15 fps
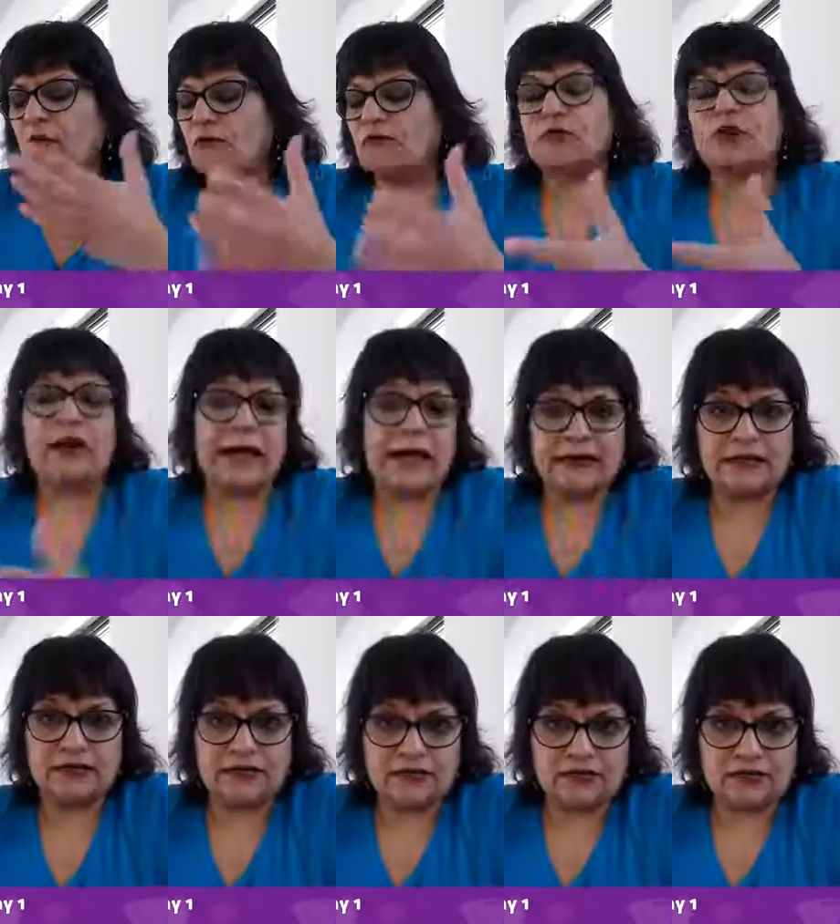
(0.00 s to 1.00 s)
overall
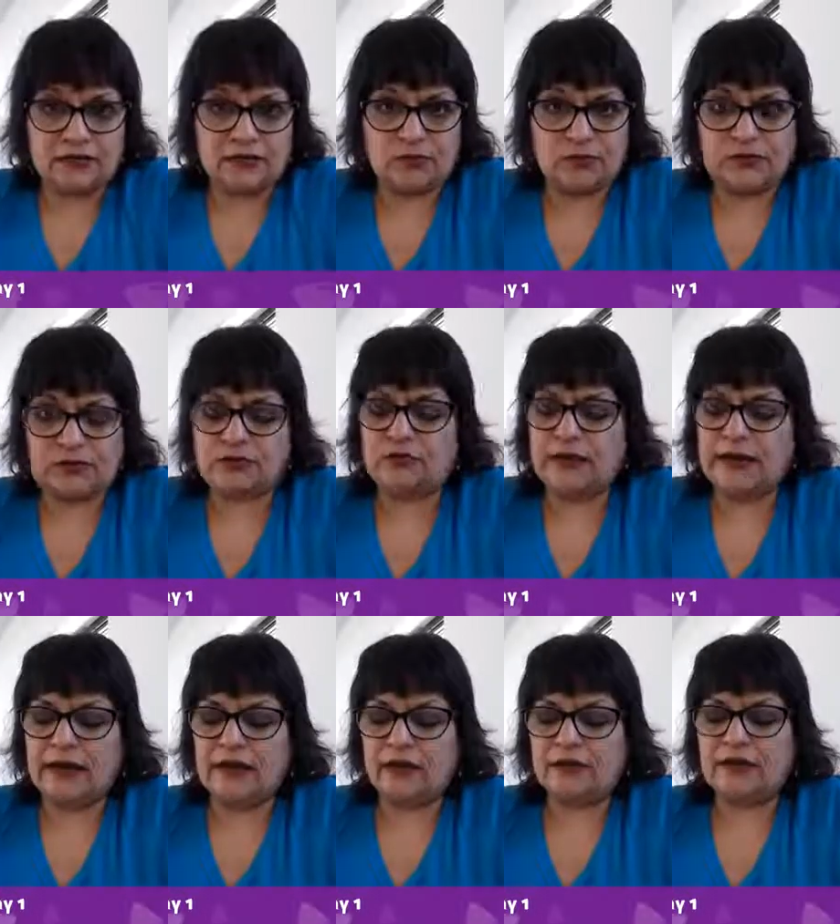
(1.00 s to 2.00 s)
attitude towards your
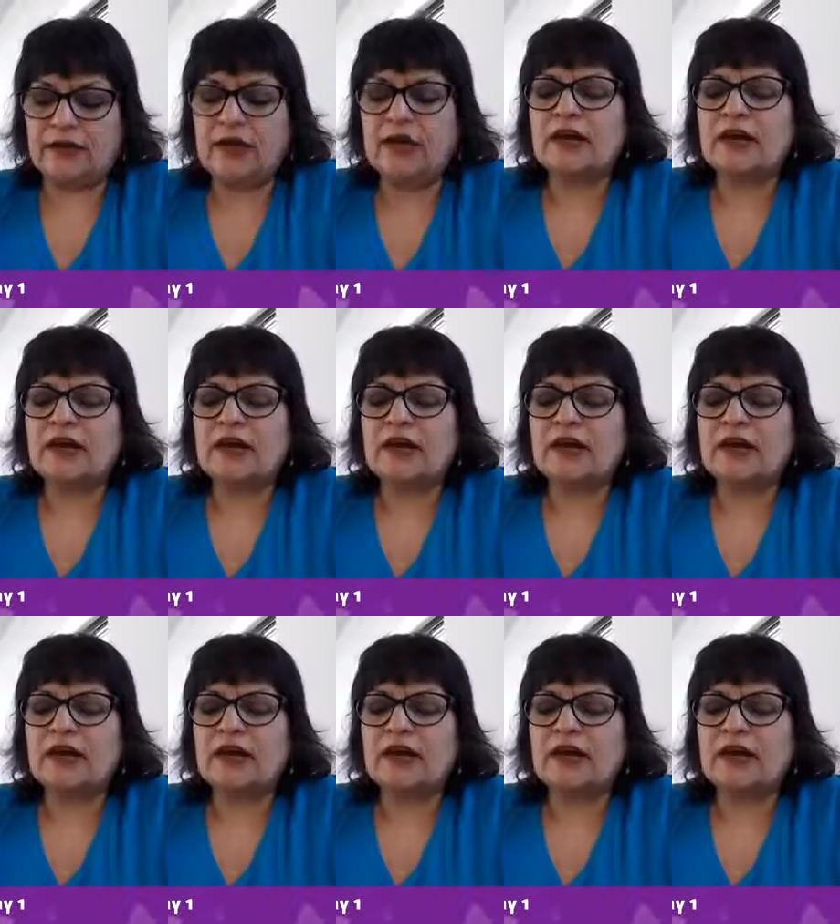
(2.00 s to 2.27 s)
health?